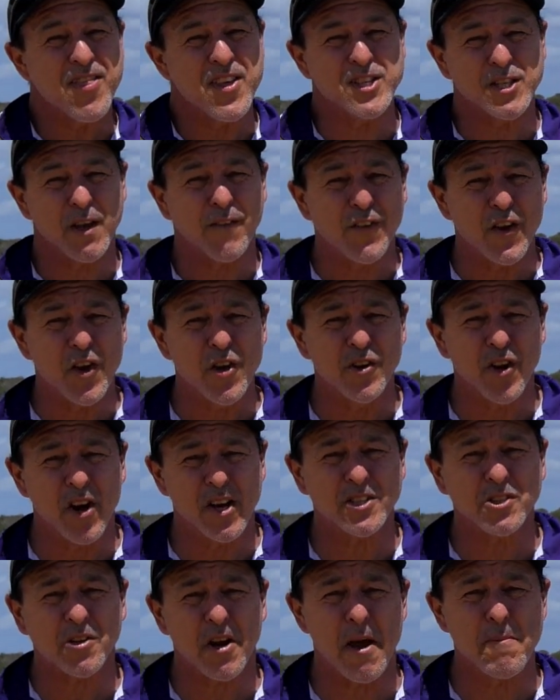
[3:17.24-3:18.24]
There's a few
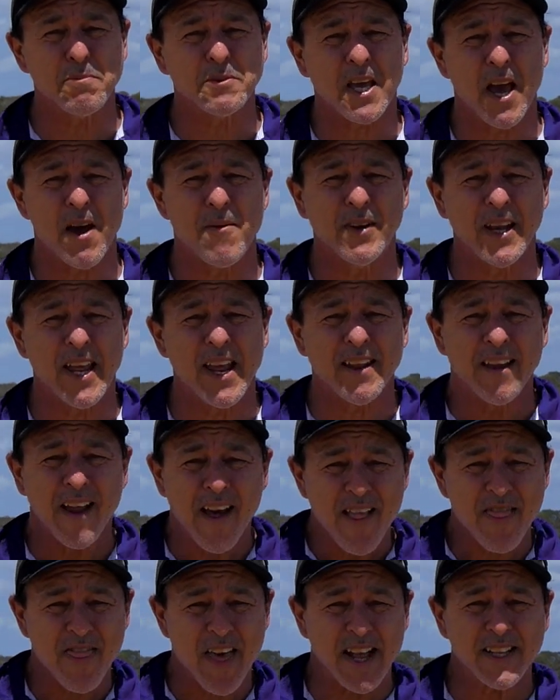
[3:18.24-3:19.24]
nice crabs coming in.
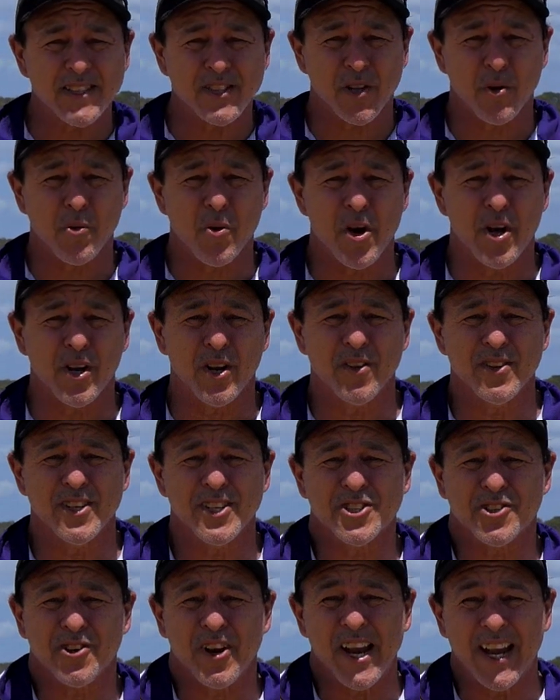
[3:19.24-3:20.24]
That's the word on the
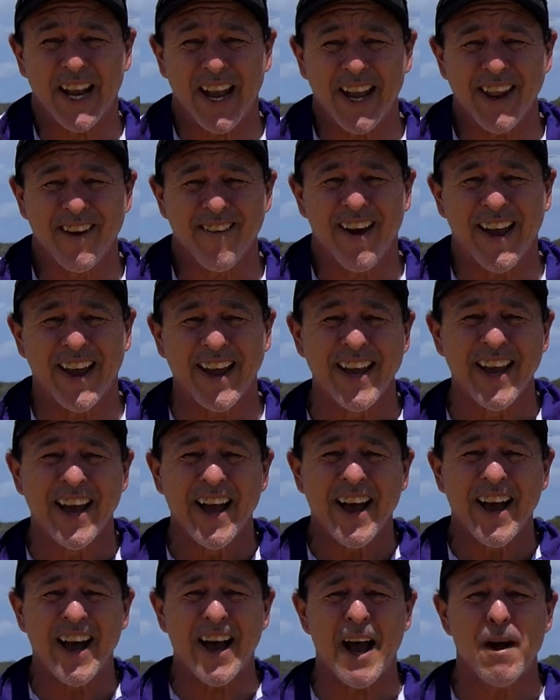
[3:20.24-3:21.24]
street anyway.
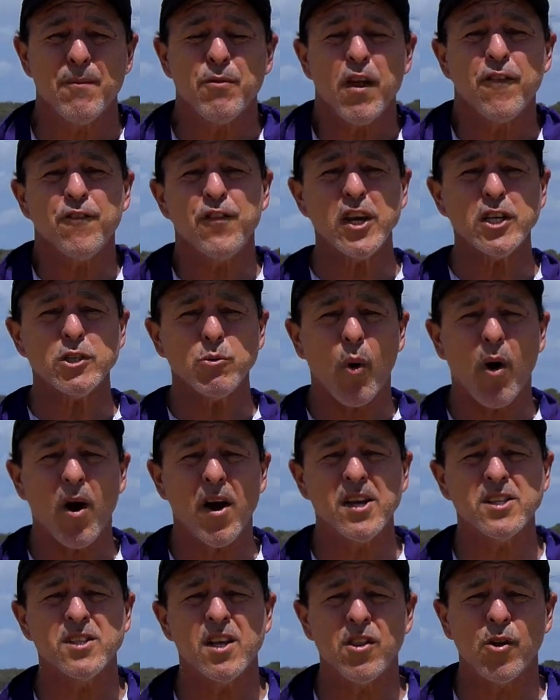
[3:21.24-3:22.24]

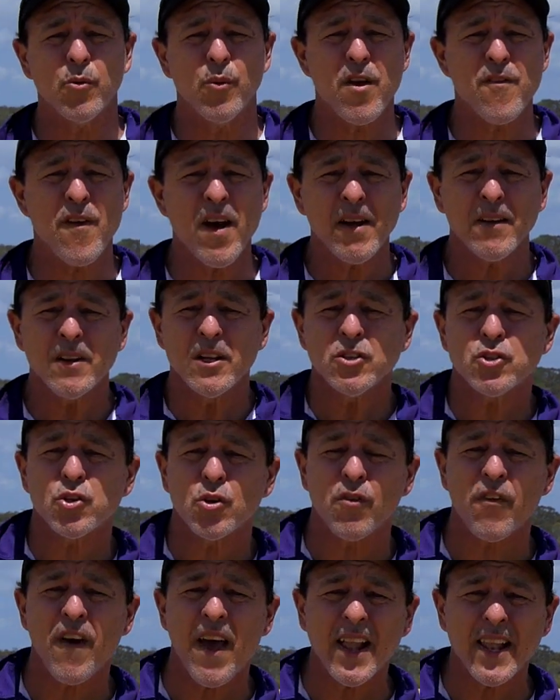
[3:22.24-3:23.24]
Fish-wise in the river,
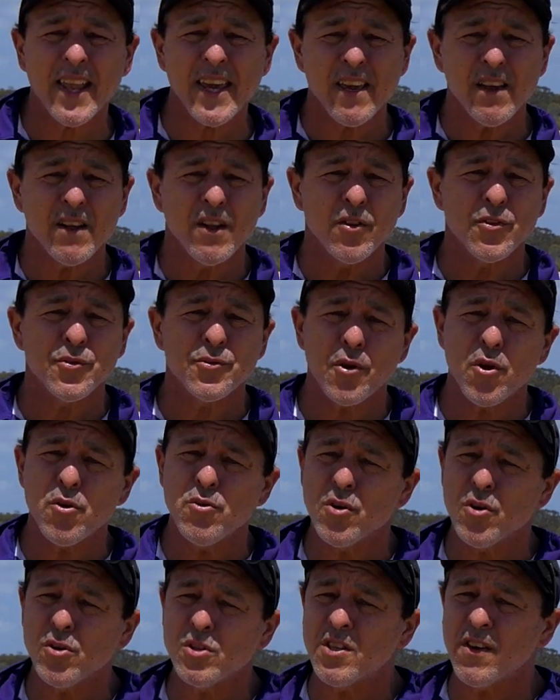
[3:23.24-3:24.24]
Trevally through
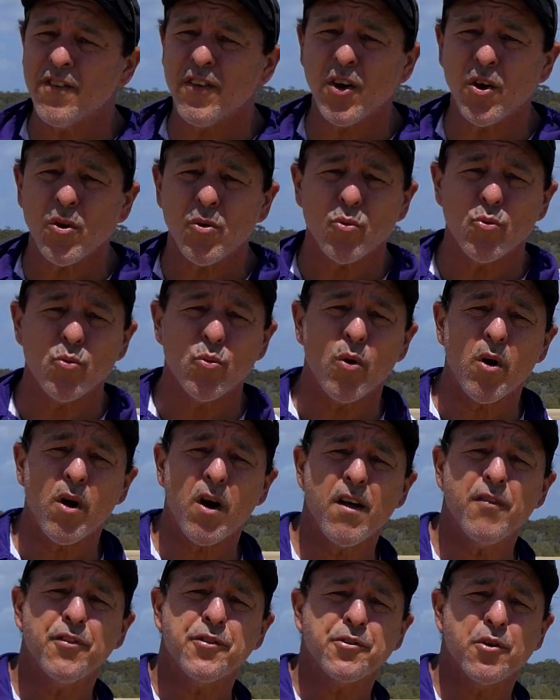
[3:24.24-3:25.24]
Noosaville,
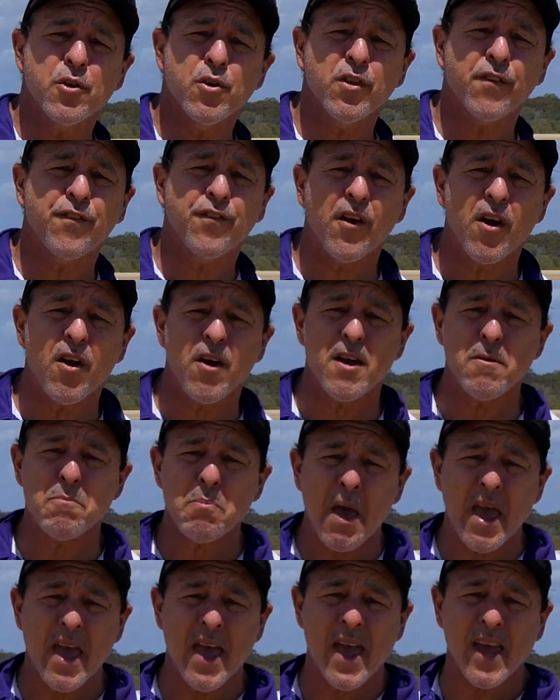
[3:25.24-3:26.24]
right through the Frying
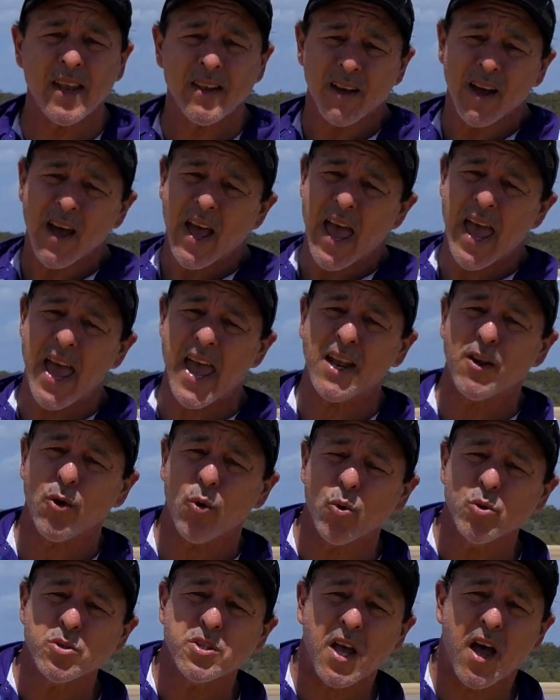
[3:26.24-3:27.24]
Pan, and
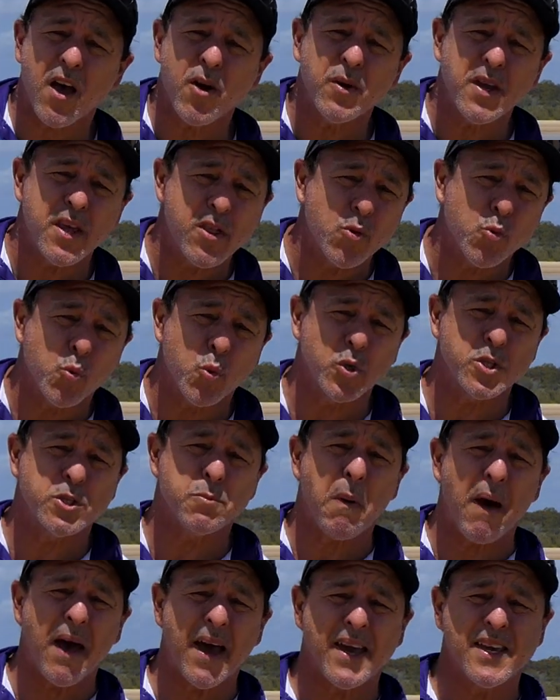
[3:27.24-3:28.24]
also in the Woods
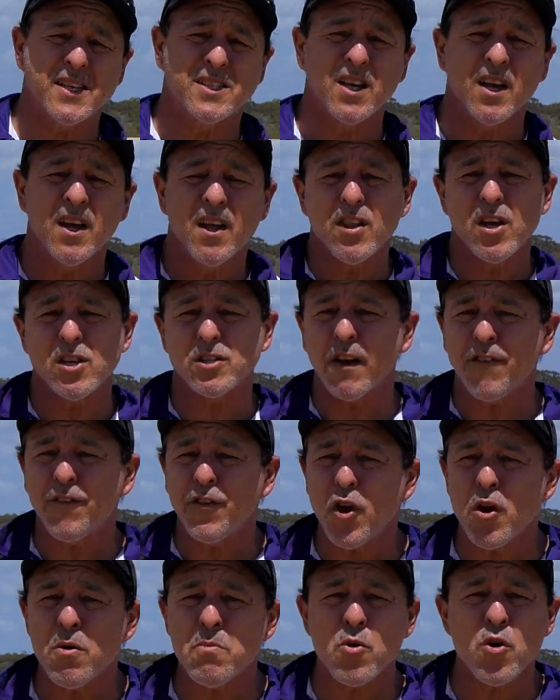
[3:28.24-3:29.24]
Bays. There's a
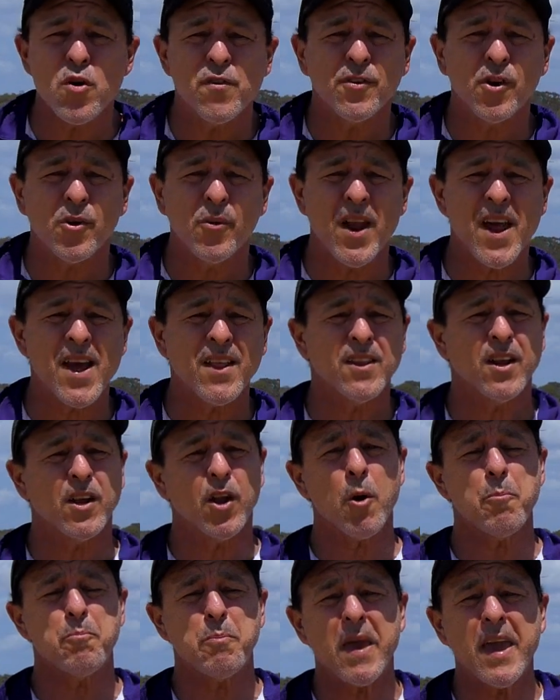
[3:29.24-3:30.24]
few moving around. They're
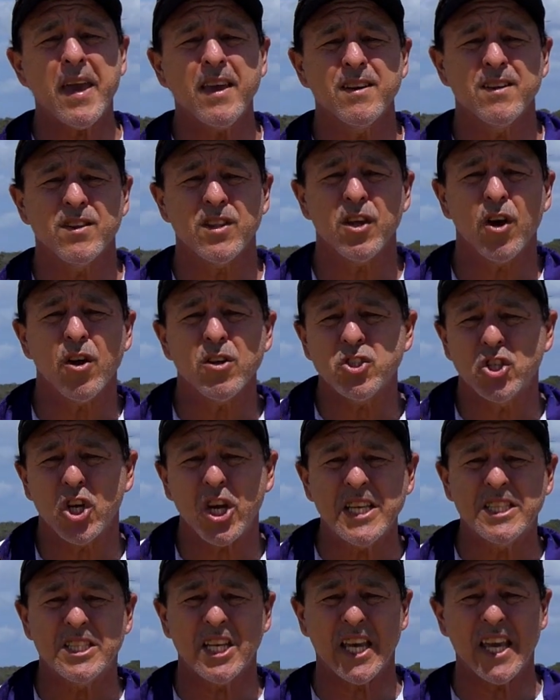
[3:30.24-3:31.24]
not big, the odd
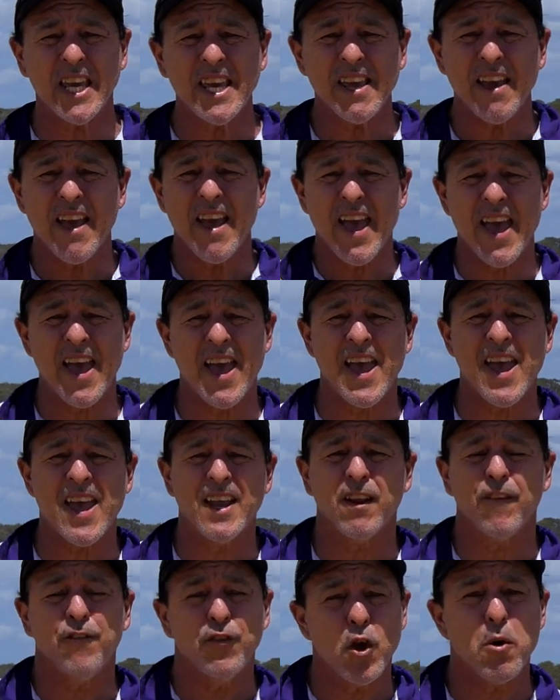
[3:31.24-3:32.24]
GT,
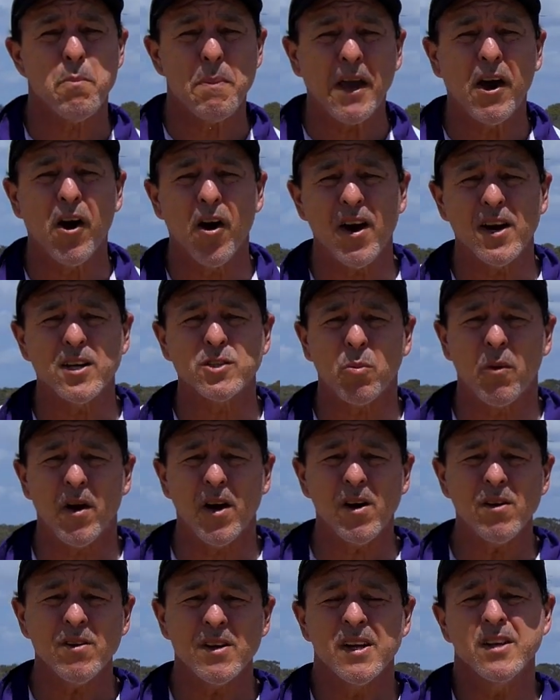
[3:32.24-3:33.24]
and a few big eye as
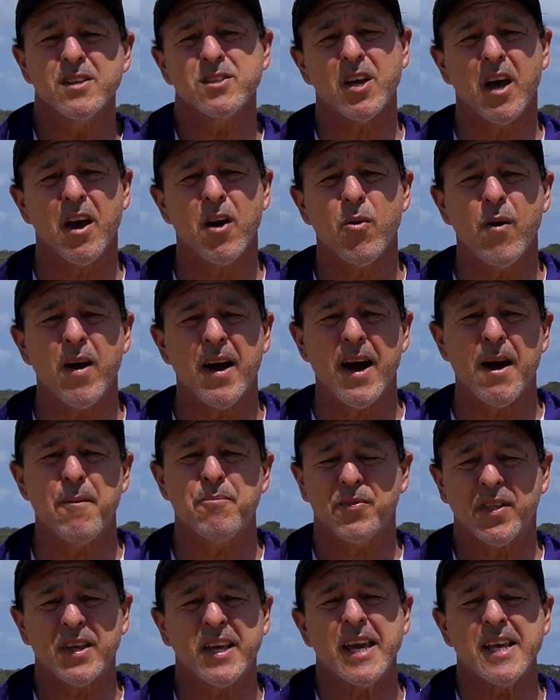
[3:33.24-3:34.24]
well. So
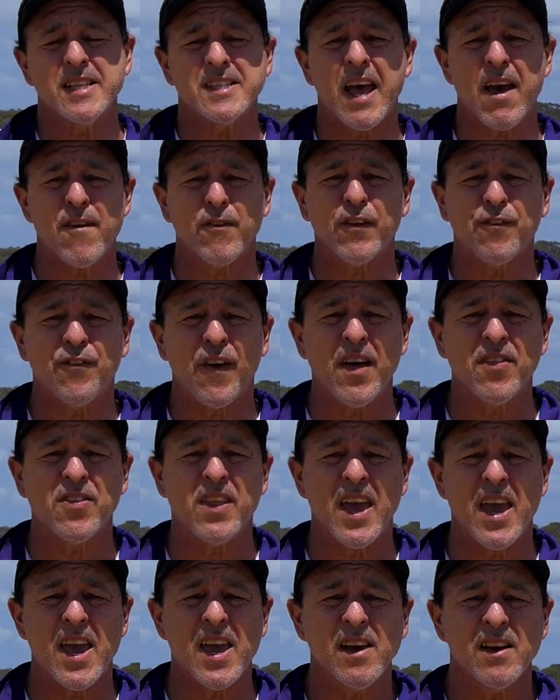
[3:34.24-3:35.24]
the kids are having fun
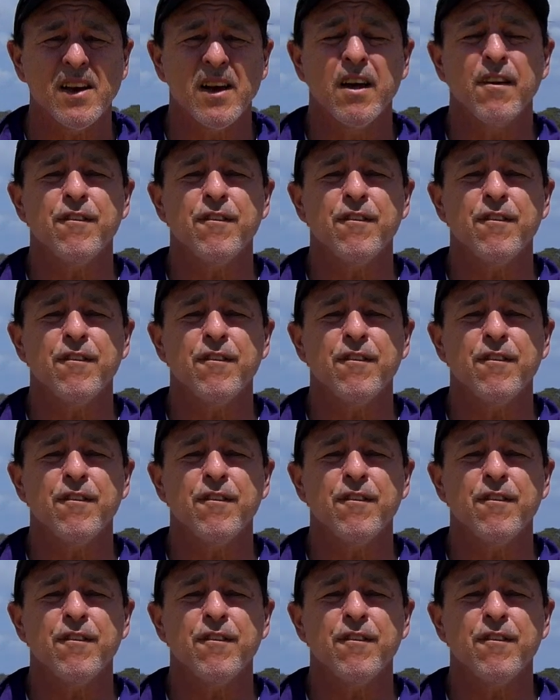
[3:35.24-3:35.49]
there.